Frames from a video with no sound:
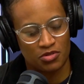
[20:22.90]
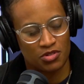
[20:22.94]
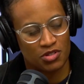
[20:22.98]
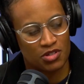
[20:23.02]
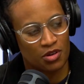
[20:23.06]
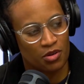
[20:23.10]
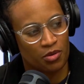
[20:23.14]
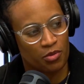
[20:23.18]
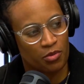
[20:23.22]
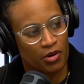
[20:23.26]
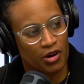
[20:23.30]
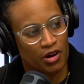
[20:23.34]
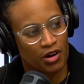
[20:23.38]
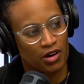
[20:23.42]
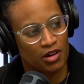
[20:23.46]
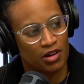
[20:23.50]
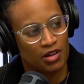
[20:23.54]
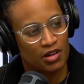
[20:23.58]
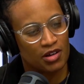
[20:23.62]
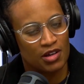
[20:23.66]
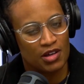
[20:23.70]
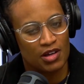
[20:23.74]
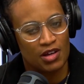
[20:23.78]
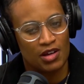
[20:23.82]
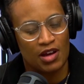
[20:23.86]
your work.
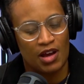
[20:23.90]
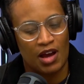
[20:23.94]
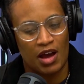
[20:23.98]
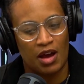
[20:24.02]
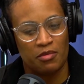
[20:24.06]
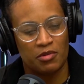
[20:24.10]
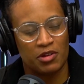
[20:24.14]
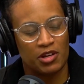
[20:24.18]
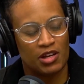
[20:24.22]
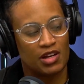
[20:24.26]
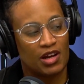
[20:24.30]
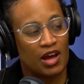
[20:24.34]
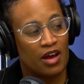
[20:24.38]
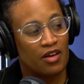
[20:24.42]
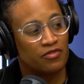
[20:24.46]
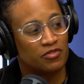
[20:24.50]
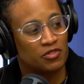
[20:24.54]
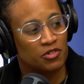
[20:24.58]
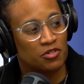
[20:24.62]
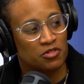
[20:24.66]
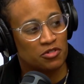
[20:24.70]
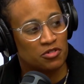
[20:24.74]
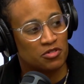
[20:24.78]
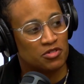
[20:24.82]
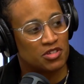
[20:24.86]
I mean, and I've
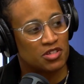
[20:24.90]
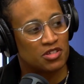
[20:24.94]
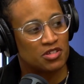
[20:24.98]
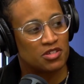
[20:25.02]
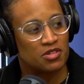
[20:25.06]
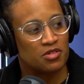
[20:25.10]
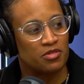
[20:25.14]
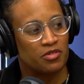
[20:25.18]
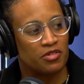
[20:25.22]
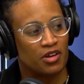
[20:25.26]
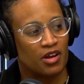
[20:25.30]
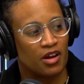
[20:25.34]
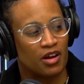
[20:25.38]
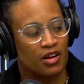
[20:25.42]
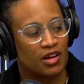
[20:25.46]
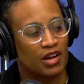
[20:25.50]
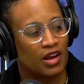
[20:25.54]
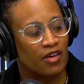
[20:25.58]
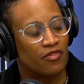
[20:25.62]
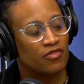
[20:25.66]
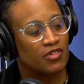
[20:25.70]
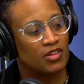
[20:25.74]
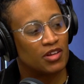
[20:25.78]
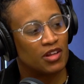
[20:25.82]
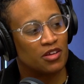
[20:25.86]
known you since you were young, and
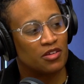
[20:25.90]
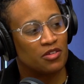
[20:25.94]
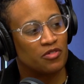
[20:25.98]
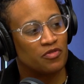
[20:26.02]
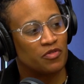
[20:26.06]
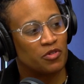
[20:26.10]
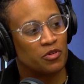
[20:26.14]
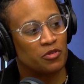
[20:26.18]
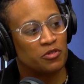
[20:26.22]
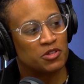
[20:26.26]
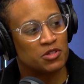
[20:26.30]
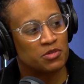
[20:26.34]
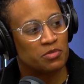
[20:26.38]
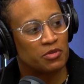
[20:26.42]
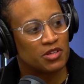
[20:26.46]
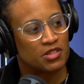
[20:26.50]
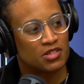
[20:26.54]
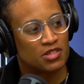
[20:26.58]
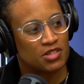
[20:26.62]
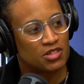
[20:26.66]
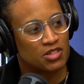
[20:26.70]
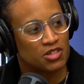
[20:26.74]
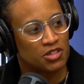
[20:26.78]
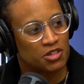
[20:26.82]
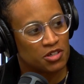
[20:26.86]
I feel like you've always been
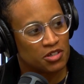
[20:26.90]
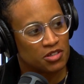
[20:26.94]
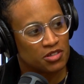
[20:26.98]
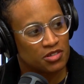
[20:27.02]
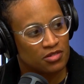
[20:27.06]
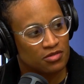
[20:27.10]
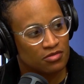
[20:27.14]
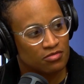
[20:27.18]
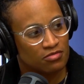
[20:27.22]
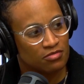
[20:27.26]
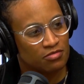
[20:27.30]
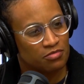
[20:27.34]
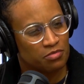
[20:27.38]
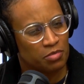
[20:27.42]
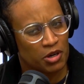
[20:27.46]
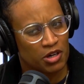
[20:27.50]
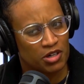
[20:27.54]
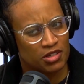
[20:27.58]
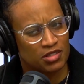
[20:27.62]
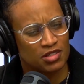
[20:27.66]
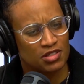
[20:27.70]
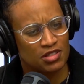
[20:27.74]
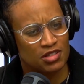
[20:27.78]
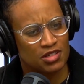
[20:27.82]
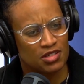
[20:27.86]
such a good
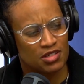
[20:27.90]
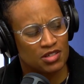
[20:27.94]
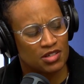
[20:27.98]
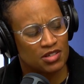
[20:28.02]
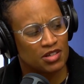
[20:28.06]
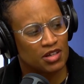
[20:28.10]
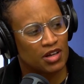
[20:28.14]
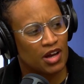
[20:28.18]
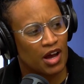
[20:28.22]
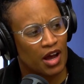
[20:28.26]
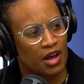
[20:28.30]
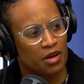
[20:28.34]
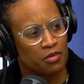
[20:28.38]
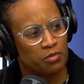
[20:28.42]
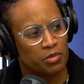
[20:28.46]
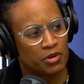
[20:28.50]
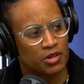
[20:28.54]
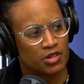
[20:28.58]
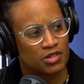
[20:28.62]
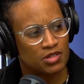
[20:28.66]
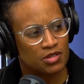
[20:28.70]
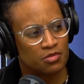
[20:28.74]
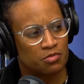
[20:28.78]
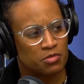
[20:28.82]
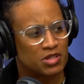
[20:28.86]
person and such a kind
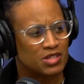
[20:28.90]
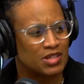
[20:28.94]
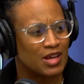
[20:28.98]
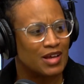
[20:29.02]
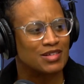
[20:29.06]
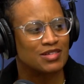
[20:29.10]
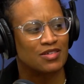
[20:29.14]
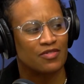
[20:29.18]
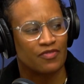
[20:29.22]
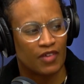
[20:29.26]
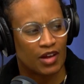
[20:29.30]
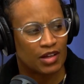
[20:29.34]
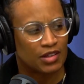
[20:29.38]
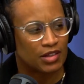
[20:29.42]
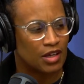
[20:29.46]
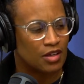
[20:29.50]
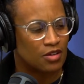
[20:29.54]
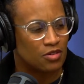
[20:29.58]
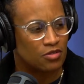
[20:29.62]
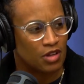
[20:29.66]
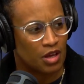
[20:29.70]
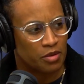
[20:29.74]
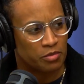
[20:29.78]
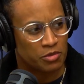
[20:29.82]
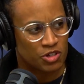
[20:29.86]
person, besides the fact that
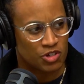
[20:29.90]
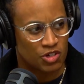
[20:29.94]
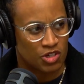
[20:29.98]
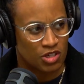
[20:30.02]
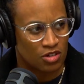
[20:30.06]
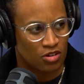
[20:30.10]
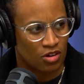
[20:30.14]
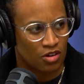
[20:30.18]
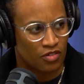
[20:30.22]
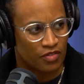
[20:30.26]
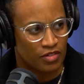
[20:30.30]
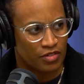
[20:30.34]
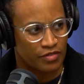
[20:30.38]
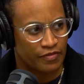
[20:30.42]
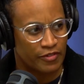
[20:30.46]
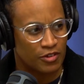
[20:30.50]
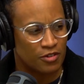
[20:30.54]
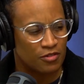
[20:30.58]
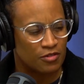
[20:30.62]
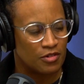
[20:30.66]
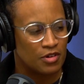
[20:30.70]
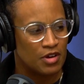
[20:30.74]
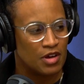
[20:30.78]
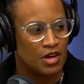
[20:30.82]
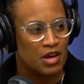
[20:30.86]
you let me cheat off of
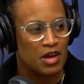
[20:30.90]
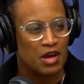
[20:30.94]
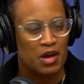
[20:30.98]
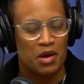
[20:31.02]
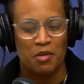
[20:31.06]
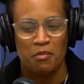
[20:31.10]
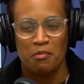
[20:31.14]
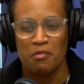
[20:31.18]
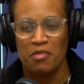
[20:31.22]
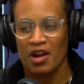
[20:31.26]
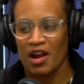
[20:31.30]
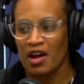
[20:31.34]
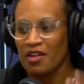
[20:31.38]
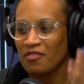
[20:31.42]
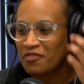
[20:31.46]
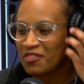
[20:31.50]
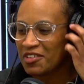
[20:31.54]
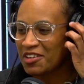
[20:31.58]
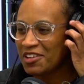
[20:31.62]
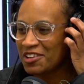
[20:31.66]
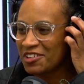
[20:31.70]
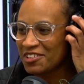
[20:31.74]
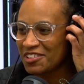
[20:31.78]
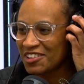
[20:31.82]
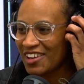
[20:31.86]
you. But I
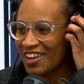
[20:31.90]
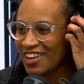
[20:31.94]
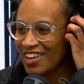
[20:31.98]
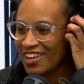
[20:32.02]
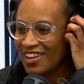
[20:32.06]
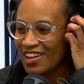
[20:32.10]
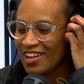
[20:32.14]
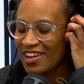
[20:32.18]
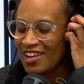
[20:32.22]
feel like,